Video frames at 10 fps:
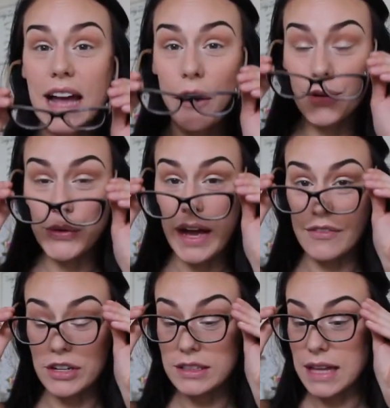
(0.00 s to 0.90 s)
how when you
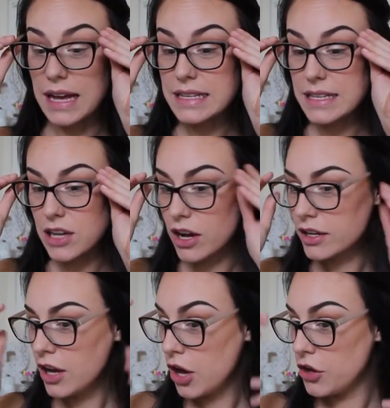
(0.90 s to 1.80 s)
have your glasses
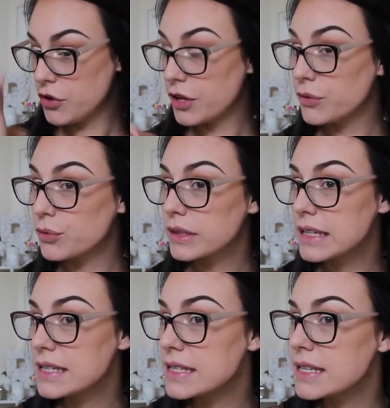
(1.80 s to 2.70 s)
on, you can
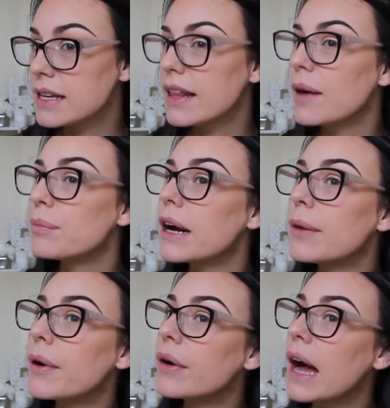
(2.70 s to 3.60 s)
really see that
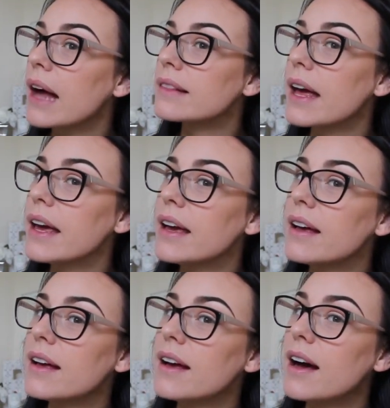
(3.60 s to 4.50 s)
brow bone highlight
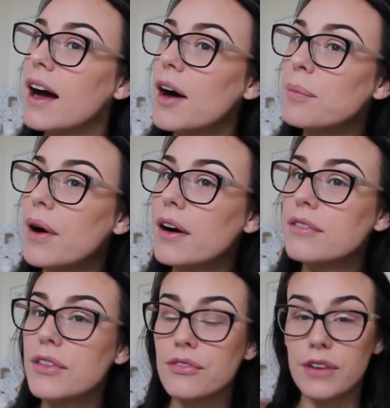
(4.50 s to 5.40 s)

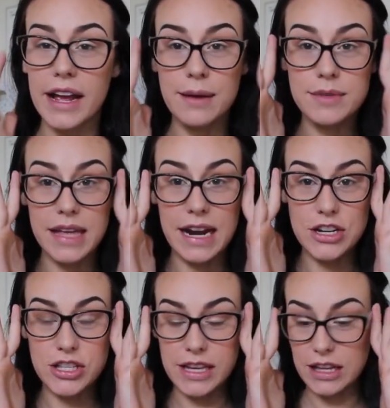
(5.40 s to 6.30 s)
above the frames, and I
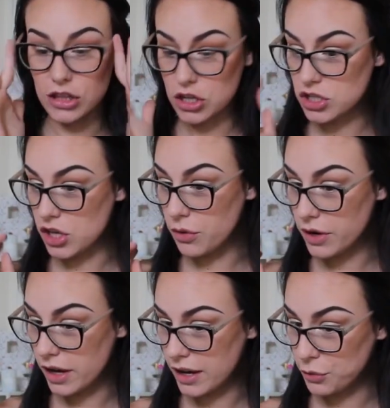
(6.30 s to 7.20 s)
just think it looks so
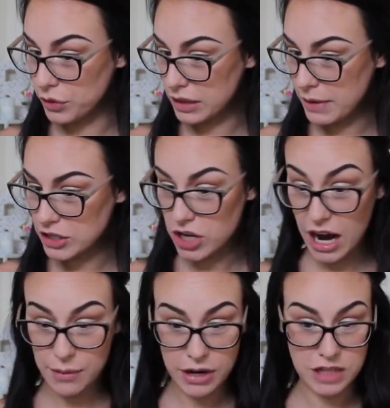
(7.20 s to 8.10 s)
good. It really makes your
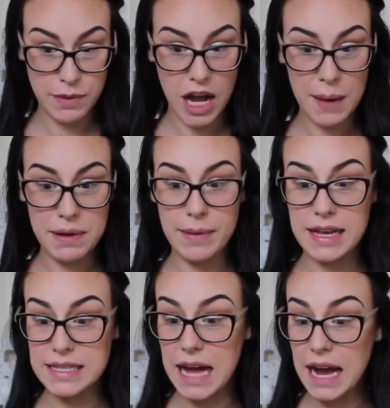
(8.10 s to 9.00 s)
eyebrows pop, it
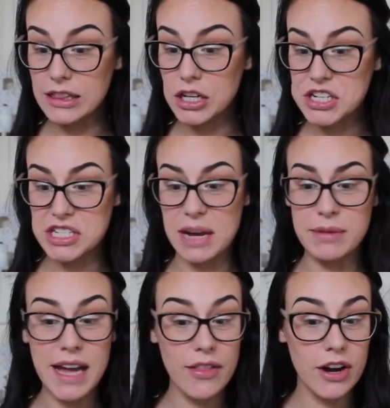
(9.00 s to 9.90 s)
makes the eye look just come
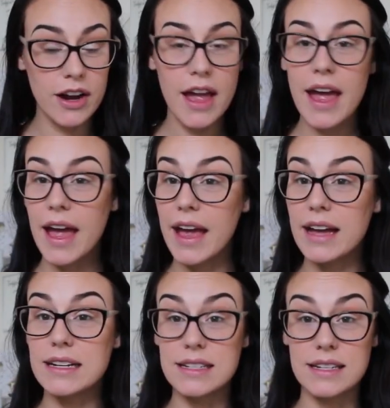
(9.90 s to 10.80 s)
together,
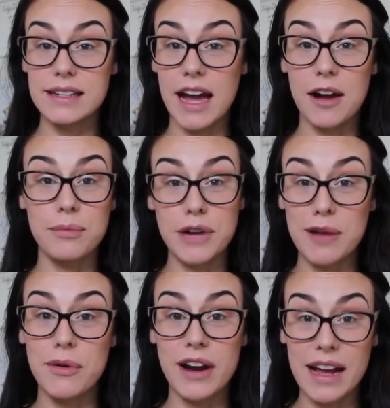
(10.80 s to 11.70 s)
and yeah,
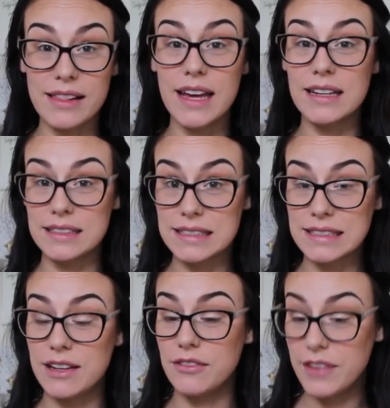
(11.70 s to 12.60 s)
brow bone highlight,
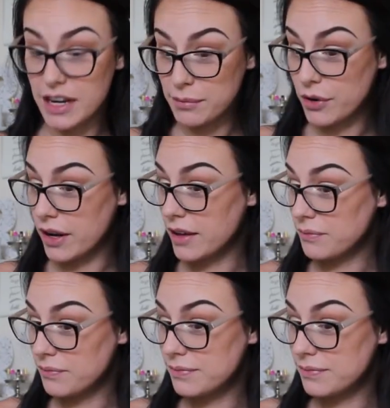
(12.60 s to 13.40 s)
very important.